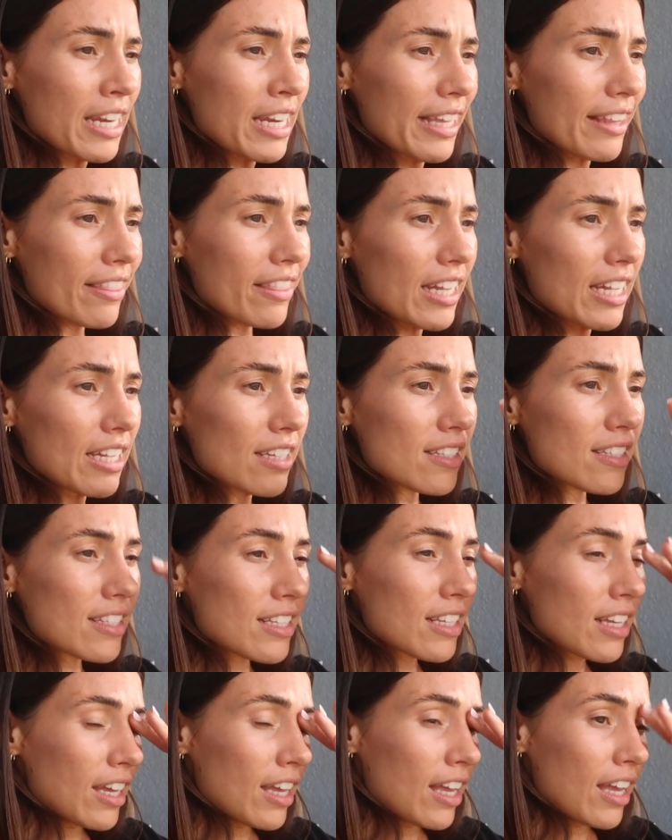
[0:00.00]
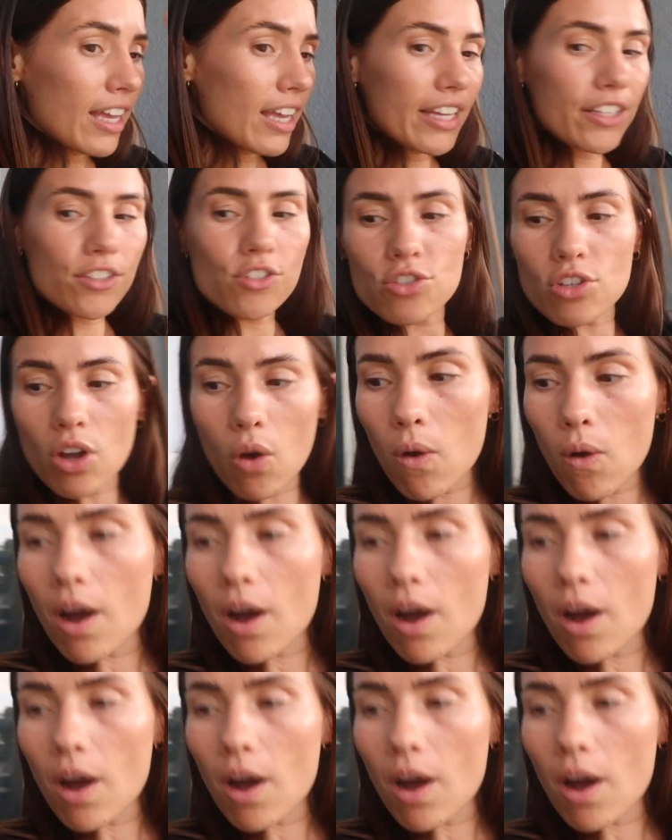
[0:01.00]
eat this. It's so